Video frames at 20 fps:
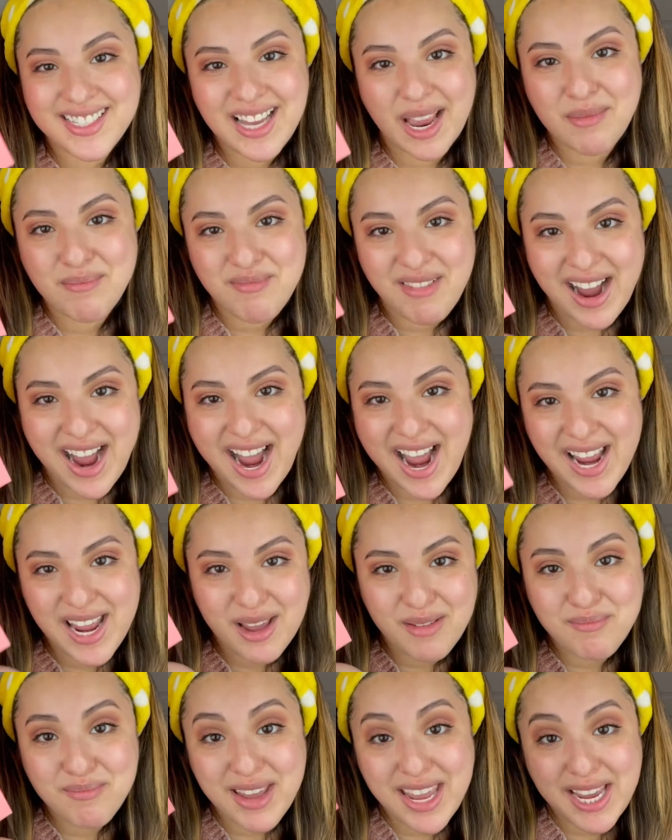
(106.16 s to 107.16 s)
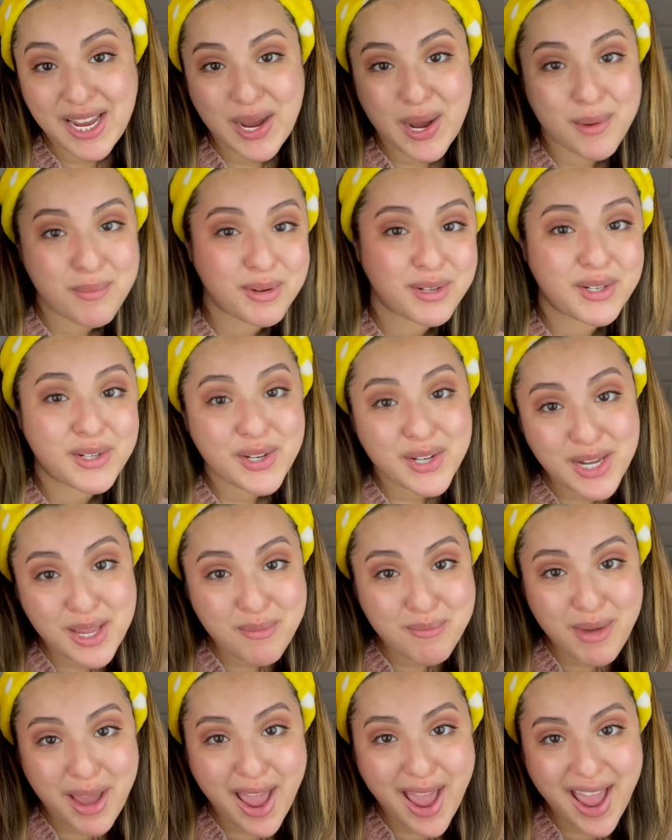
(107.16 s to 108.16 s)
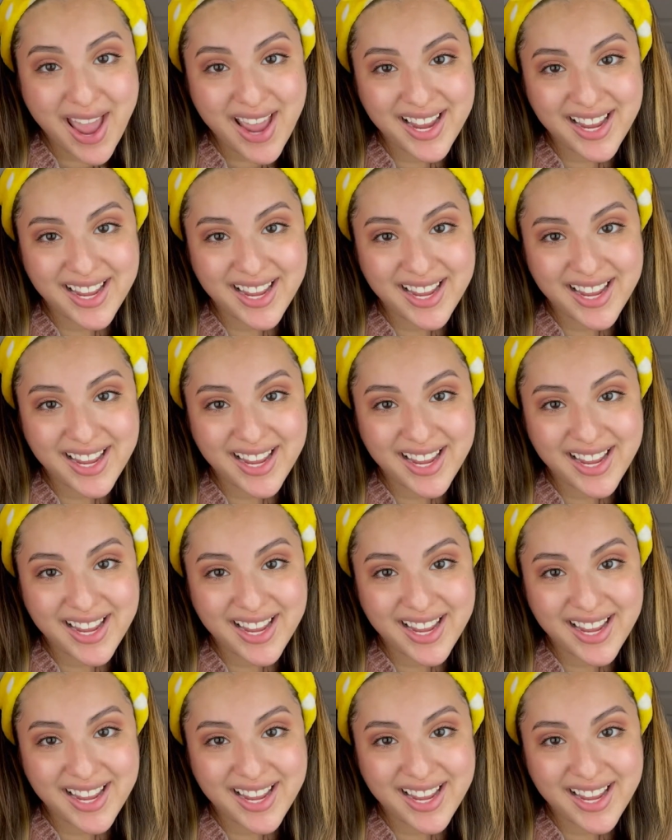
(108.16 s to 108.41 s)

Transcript: my makeup goodie bag.